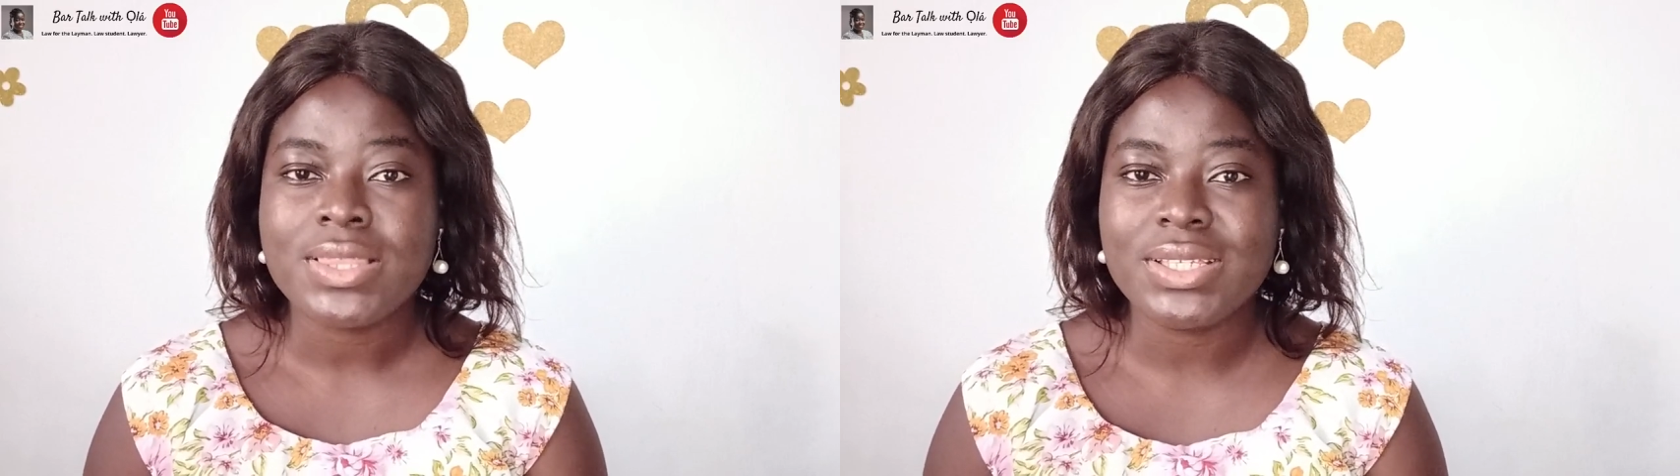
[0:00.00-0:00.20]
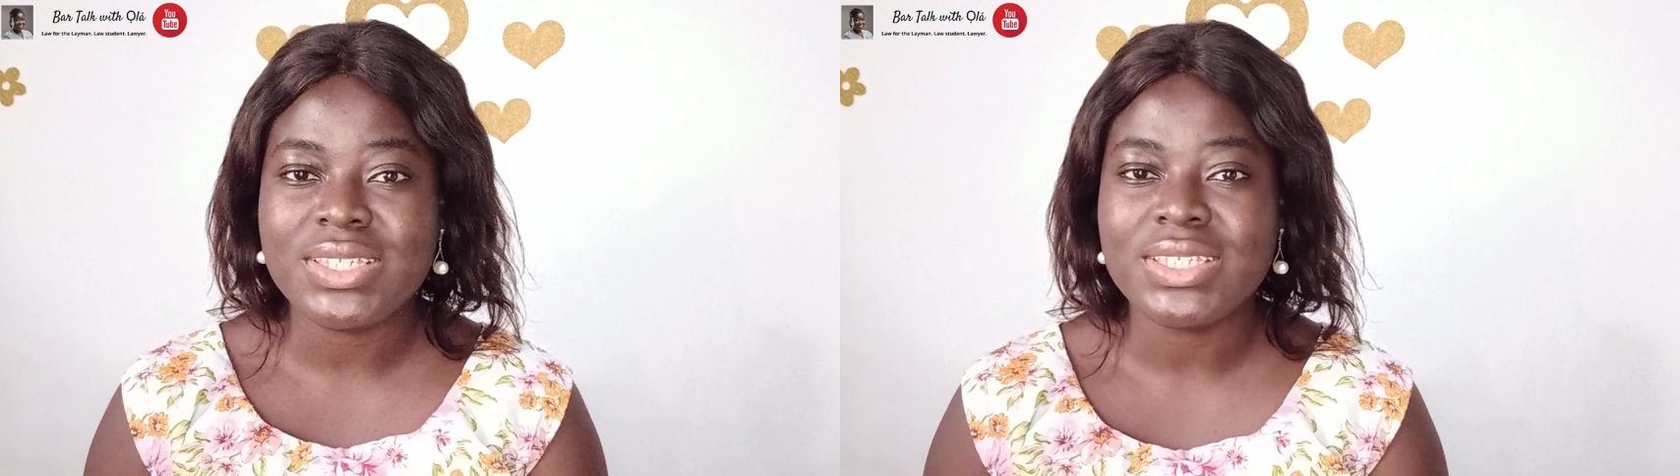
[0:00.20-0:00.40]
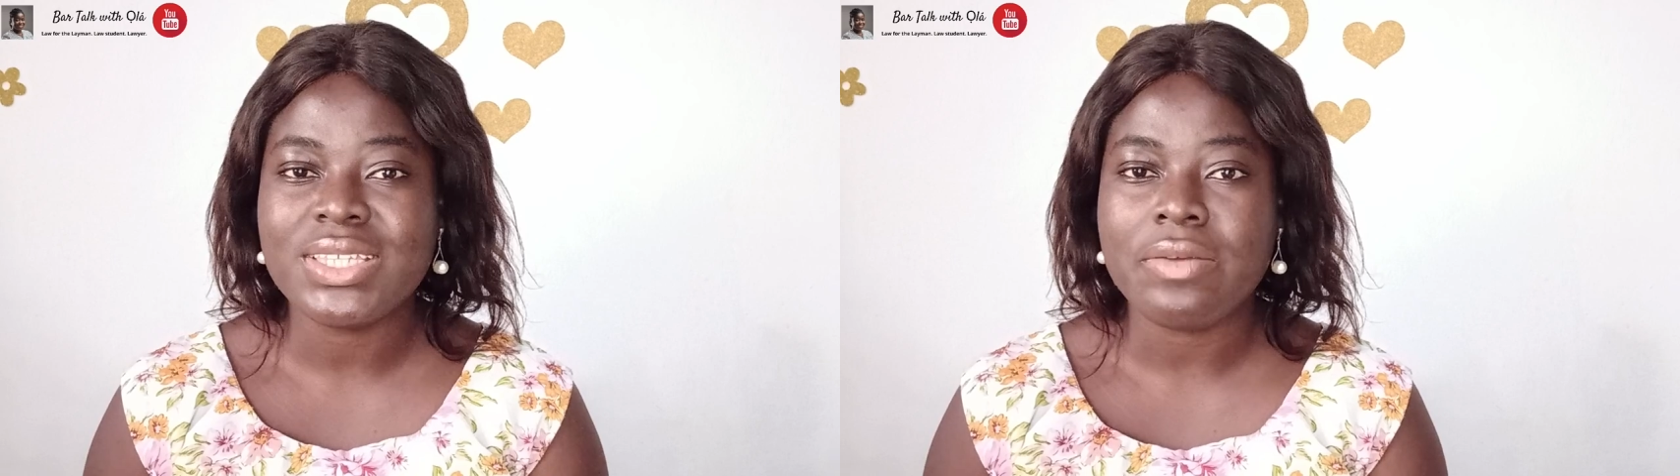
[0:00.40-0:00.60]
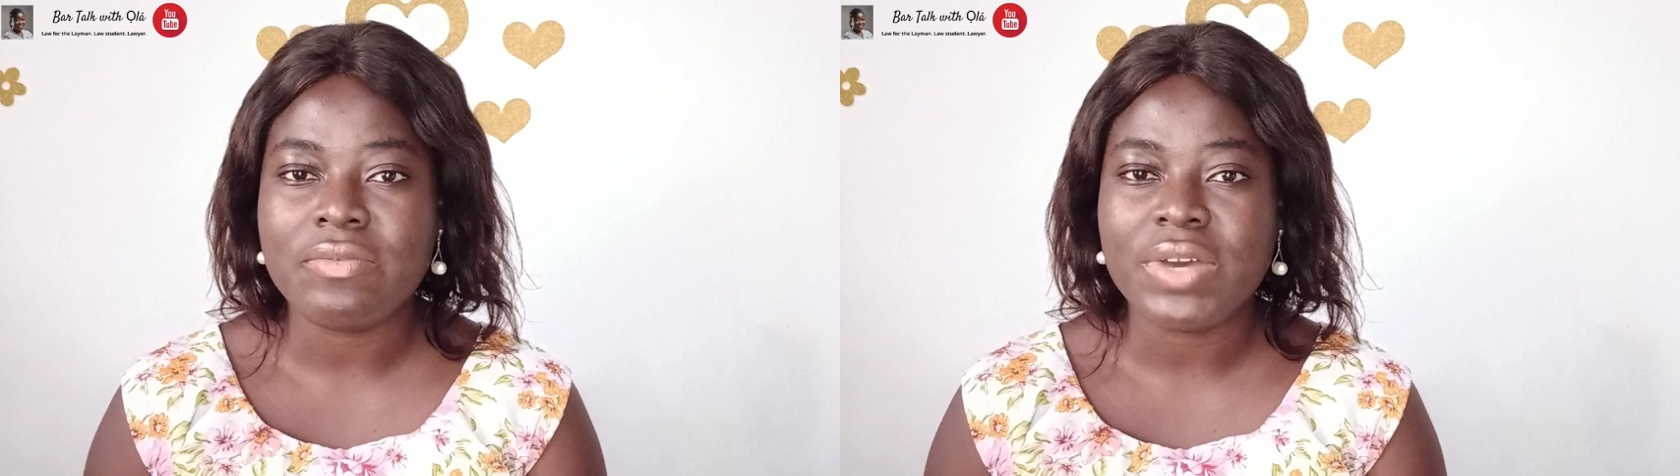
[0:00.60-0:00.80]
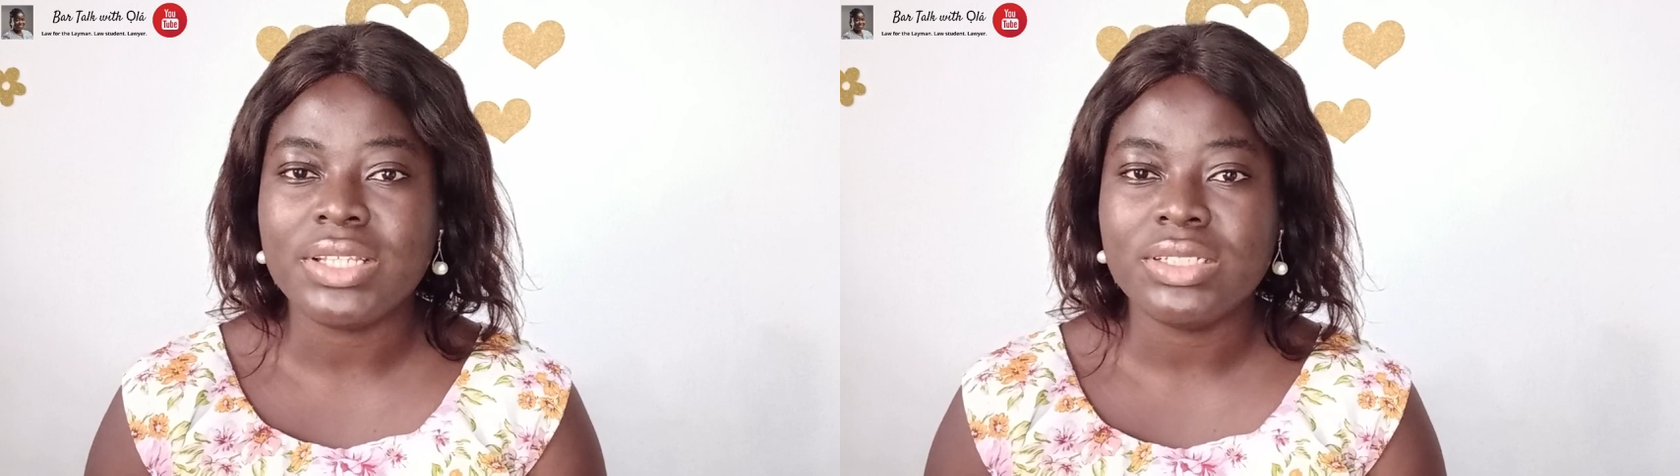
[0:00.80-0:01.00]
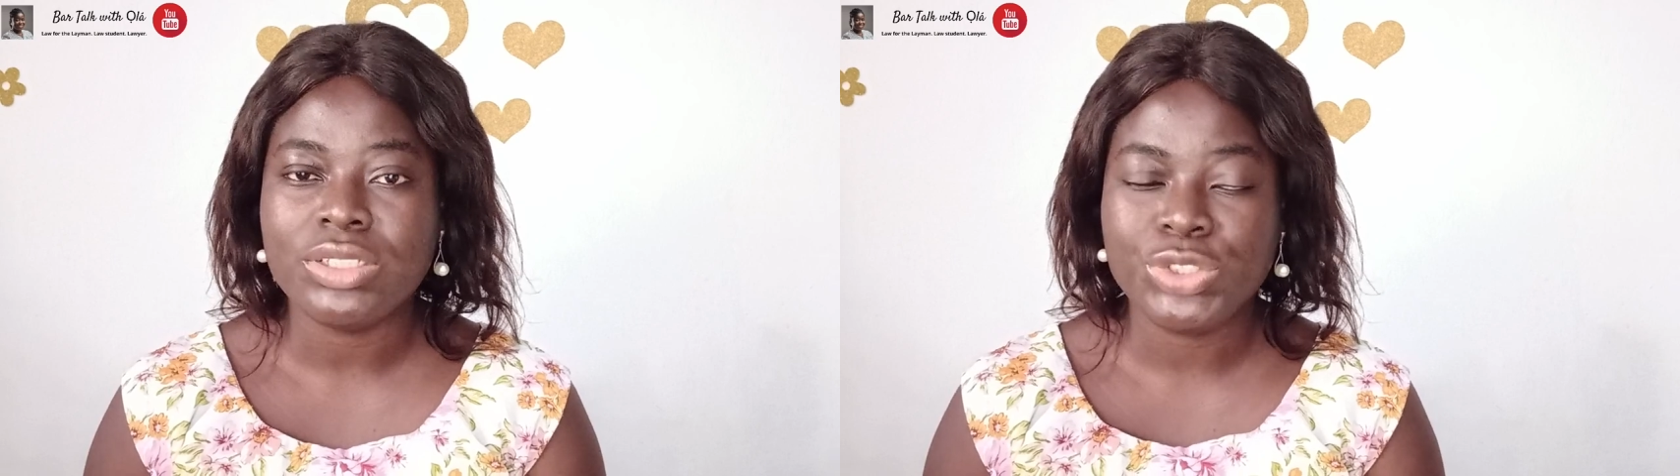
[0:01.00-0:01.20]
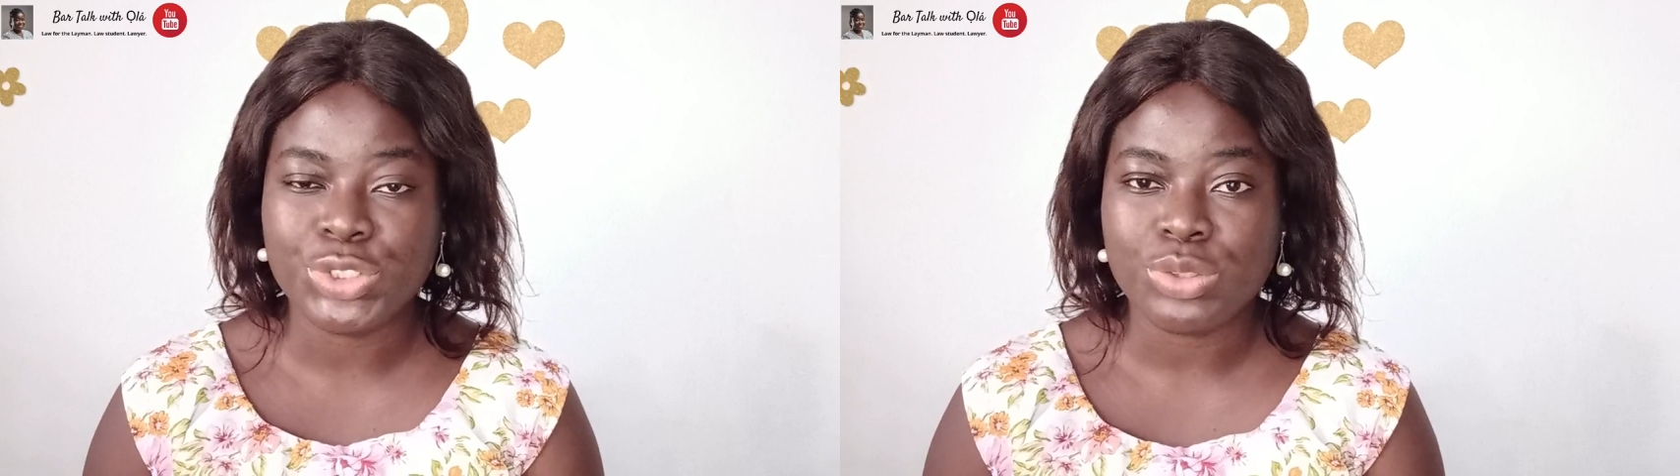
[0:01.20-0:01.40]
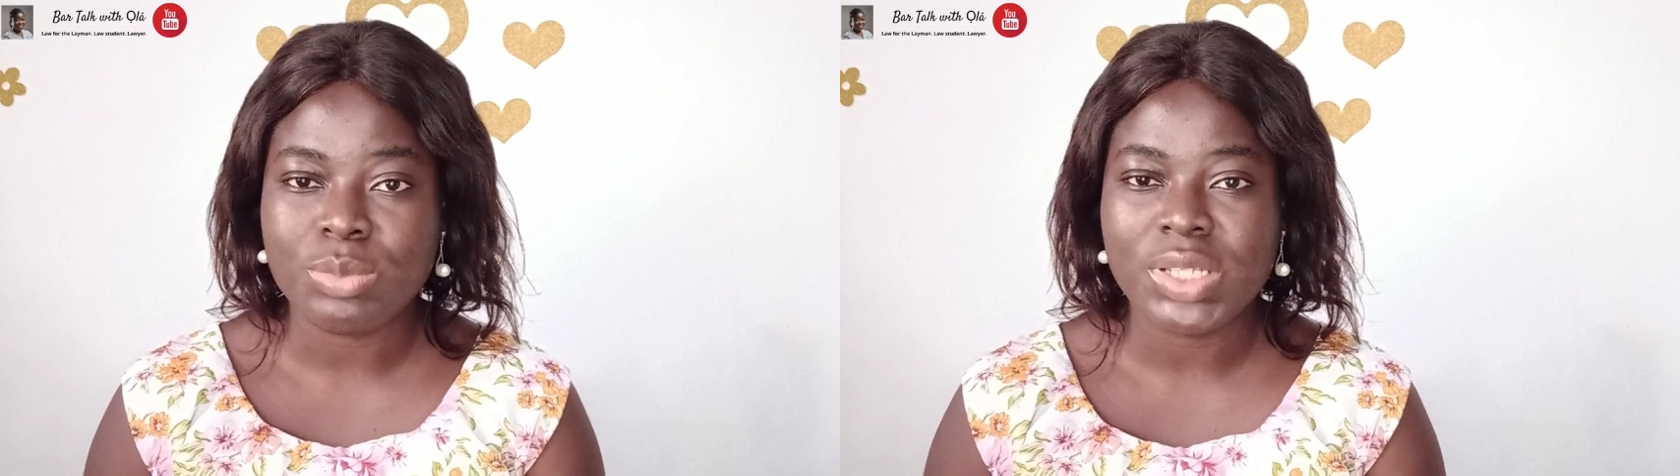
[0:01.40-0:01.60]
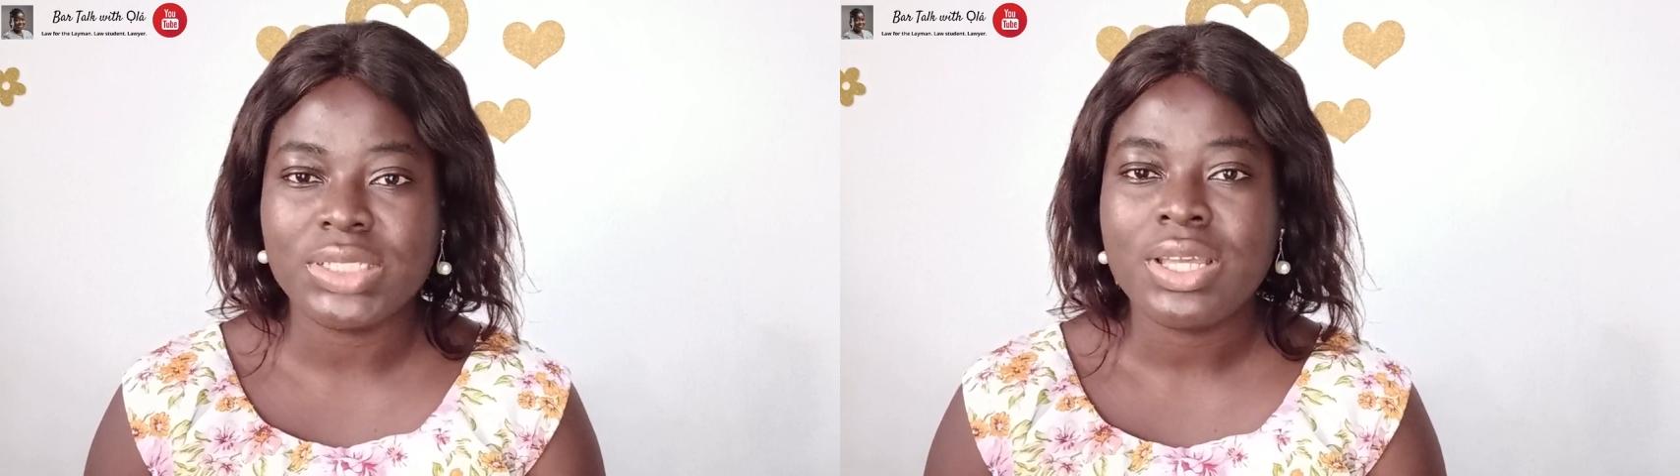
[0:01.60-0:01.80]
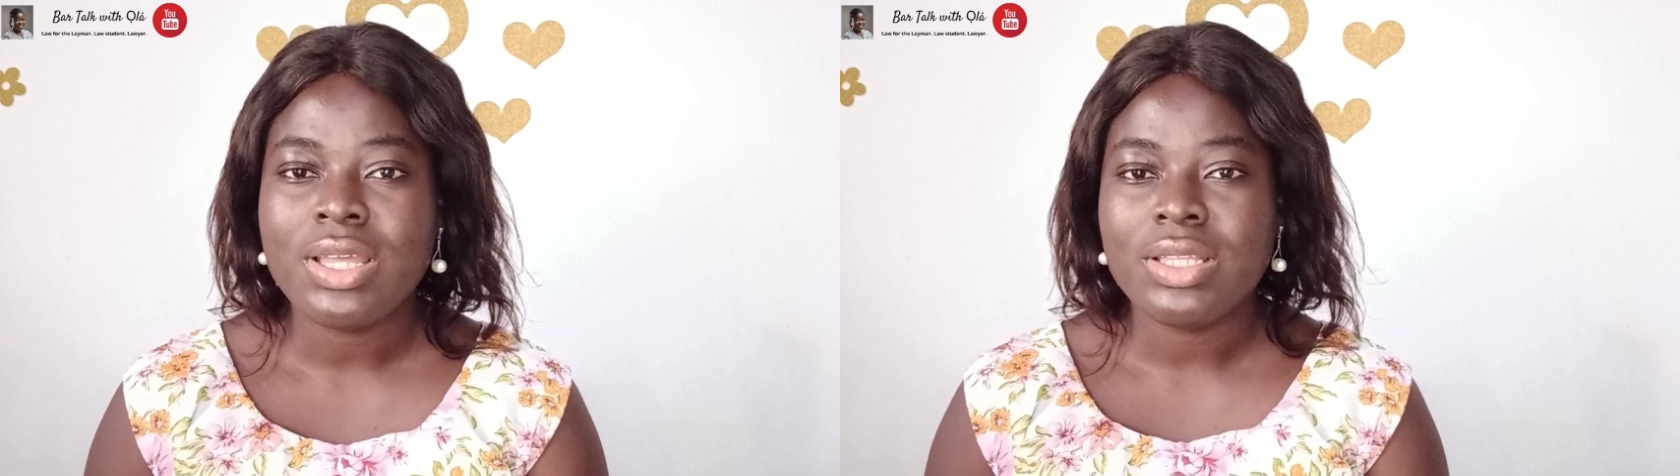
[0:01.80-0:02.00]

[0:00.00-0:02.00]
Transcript: this is a valid judgment.